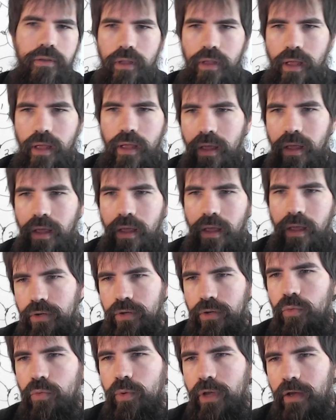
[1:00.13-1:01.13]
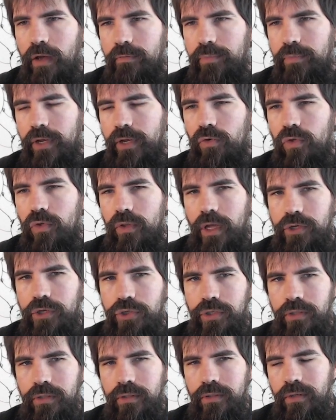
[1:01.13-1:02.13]
And here we have player
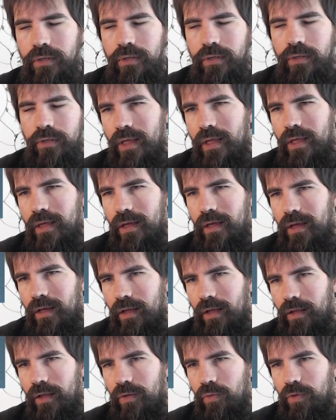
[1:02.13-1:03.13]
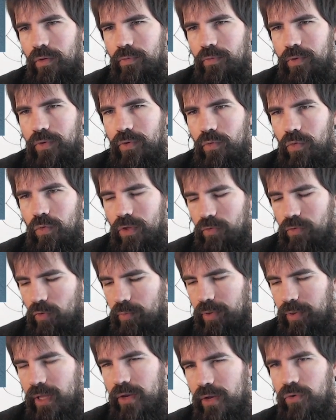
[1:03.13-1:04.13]
selection. If we do 0
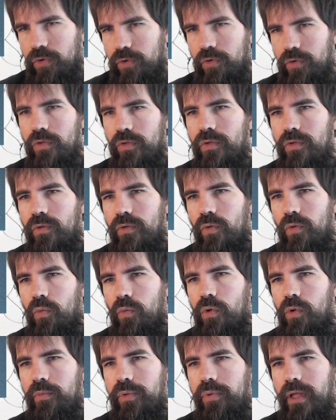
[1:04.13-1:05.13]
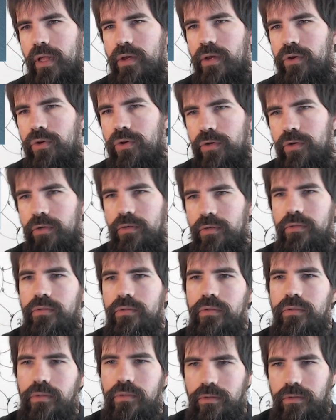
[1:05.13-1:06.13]
players, 1 player,
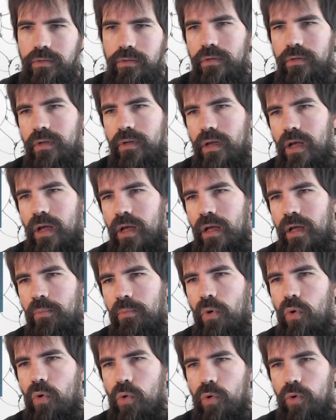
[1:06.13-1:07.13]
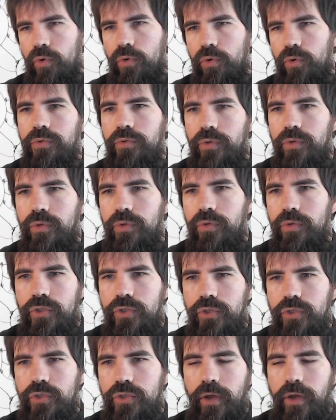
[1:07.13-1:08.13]
or 2
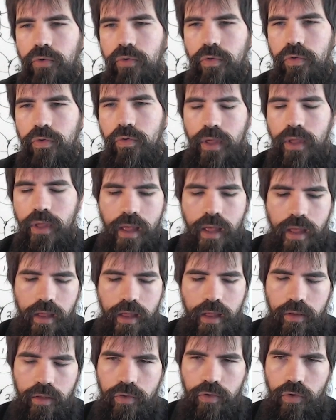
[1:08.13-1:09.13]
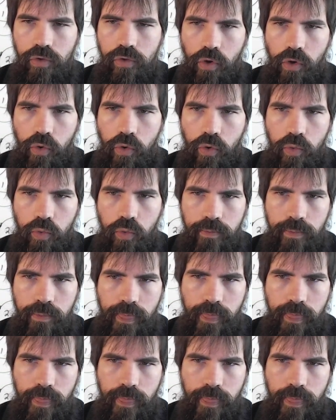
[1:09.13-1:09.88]
players. So